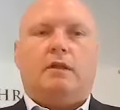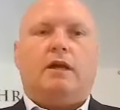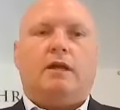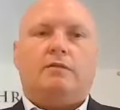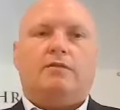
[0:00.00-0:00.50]

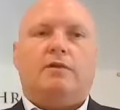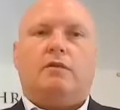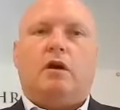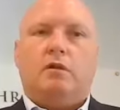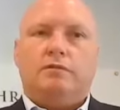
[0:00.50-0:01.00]
client can
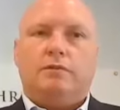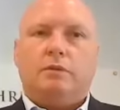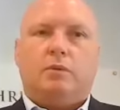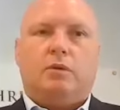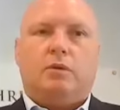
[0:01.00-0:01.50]
feel
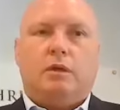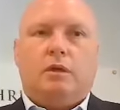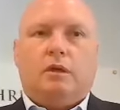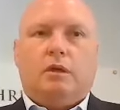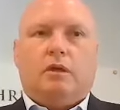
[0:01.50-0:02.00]
comfortable
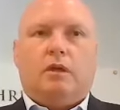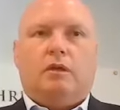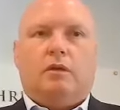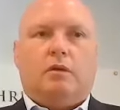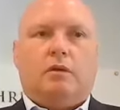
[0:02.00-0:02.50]

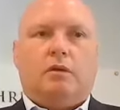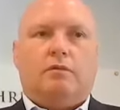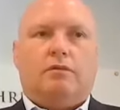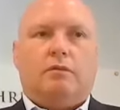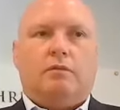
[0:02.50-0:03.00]

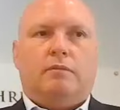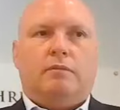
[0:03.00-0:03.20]
of